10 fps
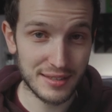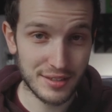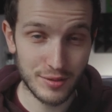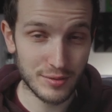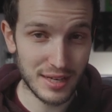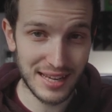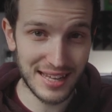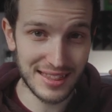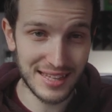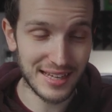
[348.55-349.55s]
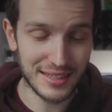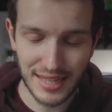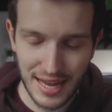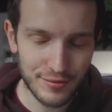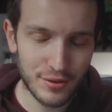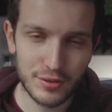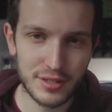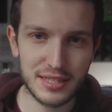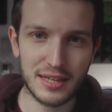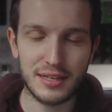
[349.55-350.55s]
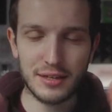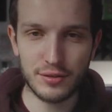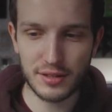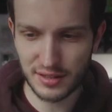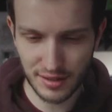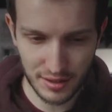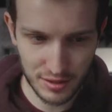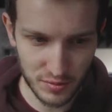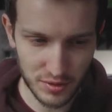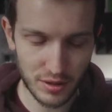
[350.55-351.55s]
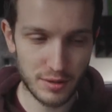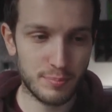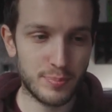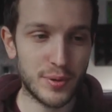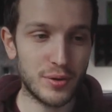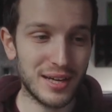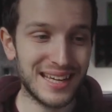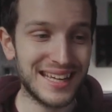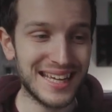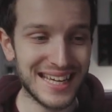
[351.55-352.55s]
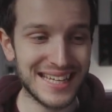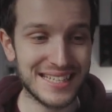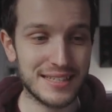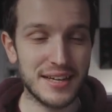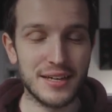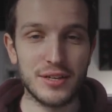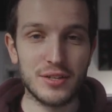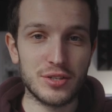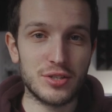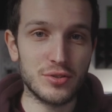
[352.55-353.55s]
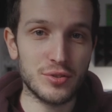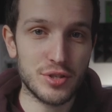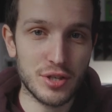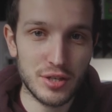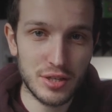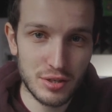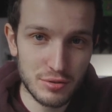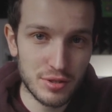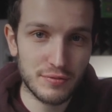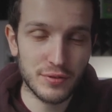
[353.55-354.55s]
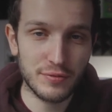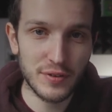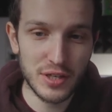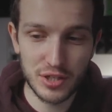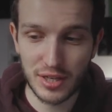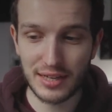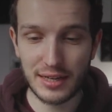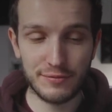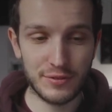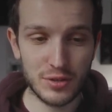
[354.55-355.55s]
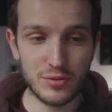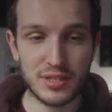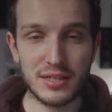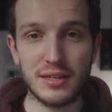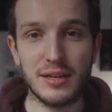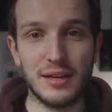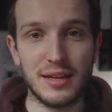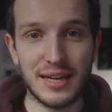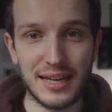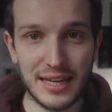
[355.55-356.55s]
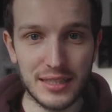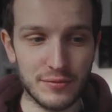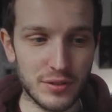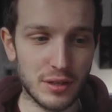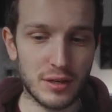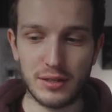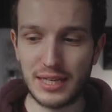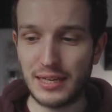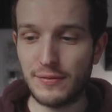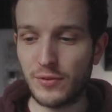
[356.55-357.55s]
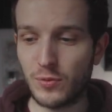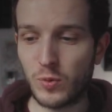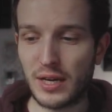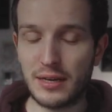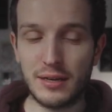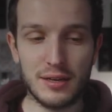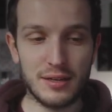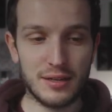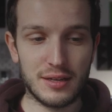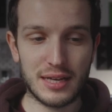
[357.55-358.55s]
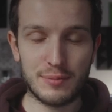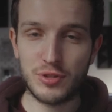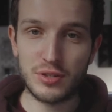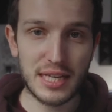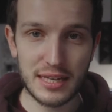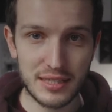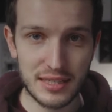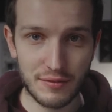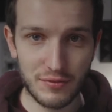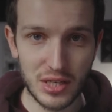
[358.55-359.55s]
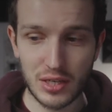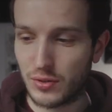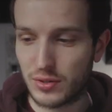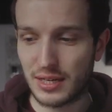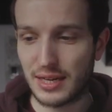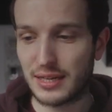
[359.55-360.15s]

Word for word: I don't think I'll ever understand how things like this work, but it is such a useful feature and I've used it a hell of a lot. Even when I'm just editing videos.